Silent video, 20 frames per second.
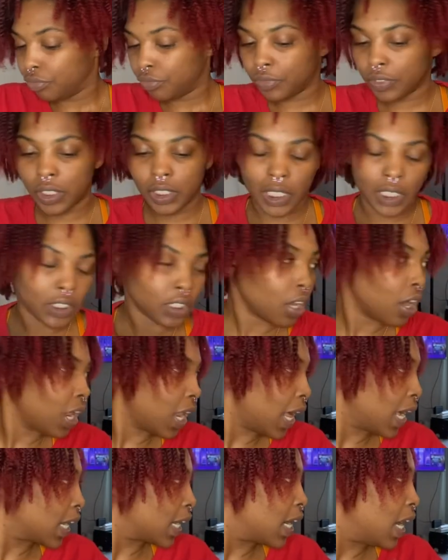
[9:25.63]
And that's all
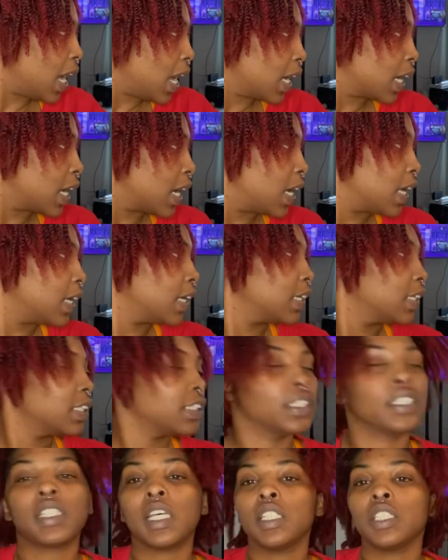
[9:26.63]
I got,
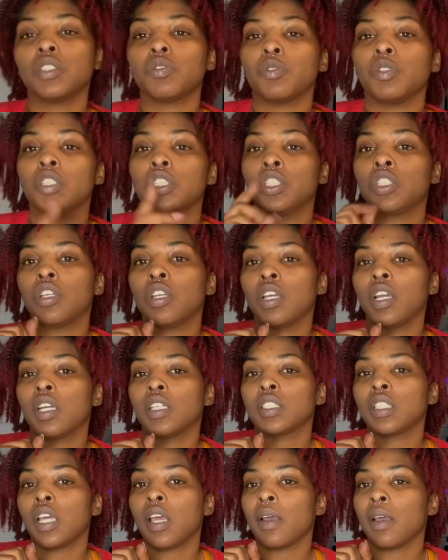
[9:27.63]
guys. I just wanted to show you
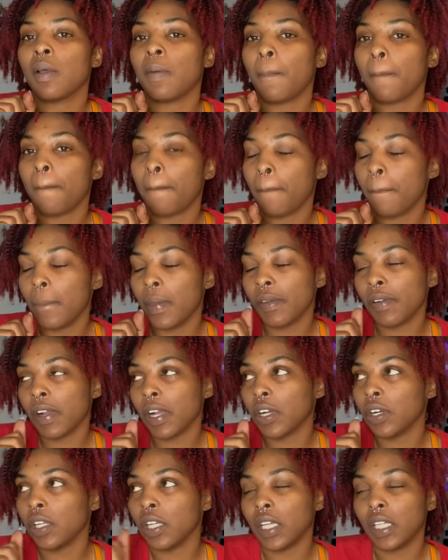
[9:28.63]
guys that. We
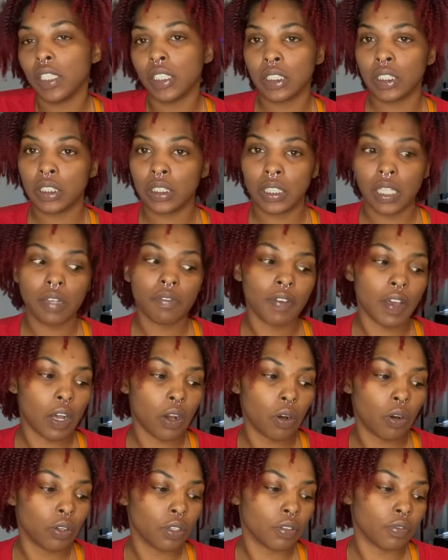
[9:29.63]
got the latest stuff out
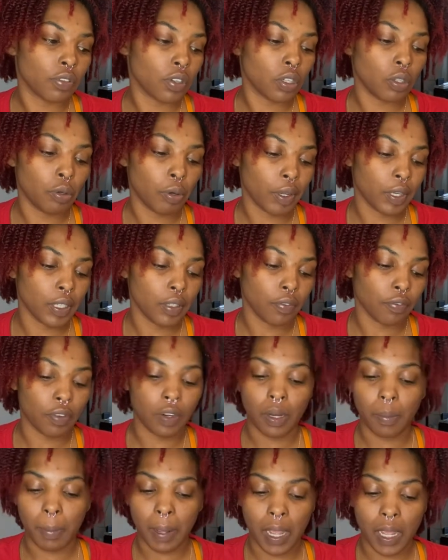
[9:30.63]
on the floor in the
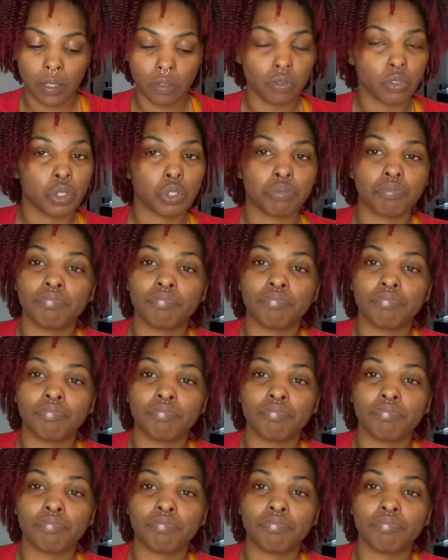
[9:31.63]
front of my house.